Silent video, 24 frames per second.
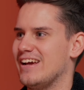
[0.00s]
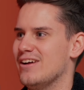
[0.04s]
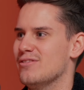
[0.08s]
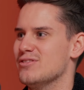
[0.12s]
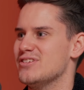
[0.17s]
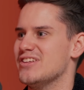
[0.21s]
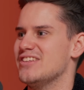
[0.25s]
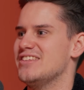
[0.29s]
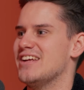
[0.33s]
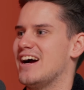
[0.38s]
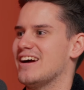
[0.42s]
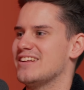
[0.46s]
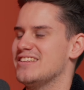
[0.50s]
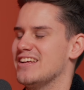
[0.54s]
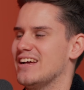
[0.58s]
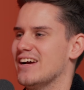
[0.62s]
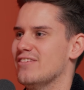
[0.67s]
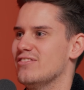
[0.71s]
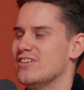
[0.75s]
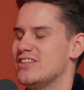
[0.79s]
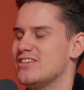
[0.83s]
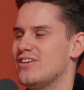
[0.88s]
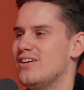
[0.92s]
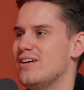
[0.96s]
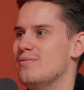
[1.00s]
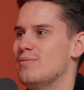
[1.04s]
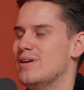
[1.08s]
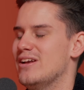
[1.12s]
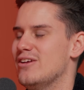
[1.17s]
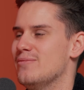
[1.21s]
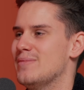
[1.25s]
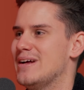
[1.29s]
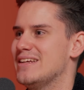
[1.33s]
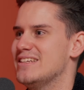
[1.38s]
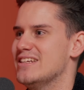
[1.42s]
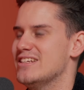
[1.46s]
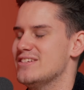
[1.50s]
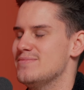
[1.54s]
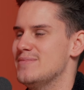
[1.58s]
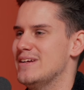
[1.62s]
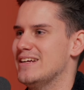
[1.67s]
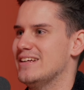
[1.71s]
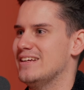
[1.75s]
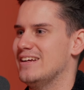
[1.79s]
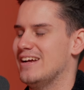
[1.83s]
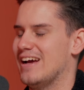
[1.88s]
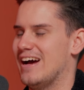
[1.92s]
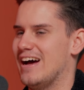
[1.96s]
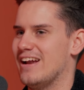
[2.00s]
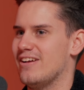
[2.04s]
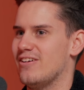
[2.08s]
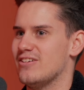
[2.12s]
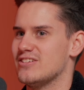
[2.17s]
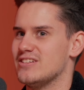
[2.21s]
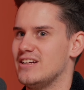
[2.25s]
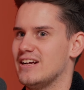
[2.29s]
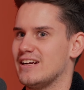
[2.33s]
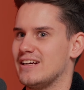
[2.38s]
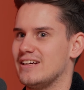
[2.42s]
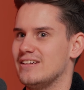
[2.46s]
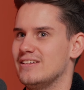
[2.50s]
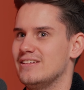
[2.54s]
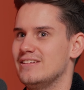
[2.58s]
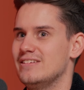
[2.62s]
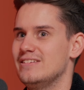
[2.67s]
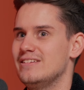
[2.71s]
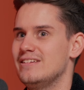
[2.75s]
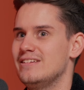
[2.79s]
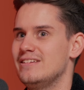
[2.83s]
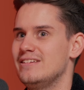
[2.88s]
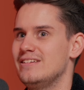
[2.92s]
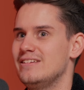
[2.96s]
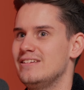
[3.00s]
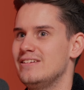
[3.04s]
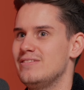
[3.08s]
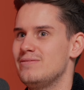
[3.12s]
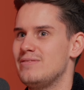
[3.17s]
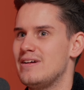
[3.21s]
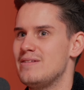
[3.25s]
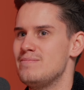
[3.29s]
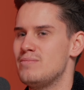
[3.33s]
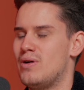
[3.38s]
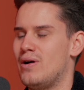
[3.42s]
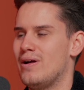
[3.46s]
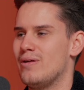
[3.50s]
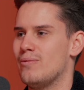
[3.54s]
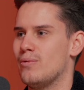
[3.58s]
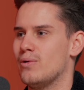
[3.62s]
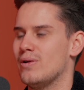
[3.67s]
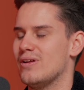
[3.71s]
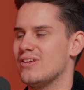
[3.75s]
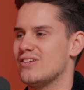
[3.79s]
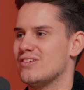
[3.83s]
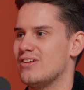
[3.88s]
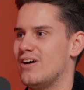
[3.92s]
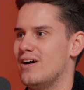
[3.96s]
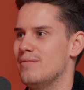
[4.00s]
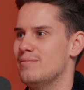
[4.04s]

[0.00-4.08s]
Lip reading: it was a tactic at the time when you messaged me, and I was like, they might want to sign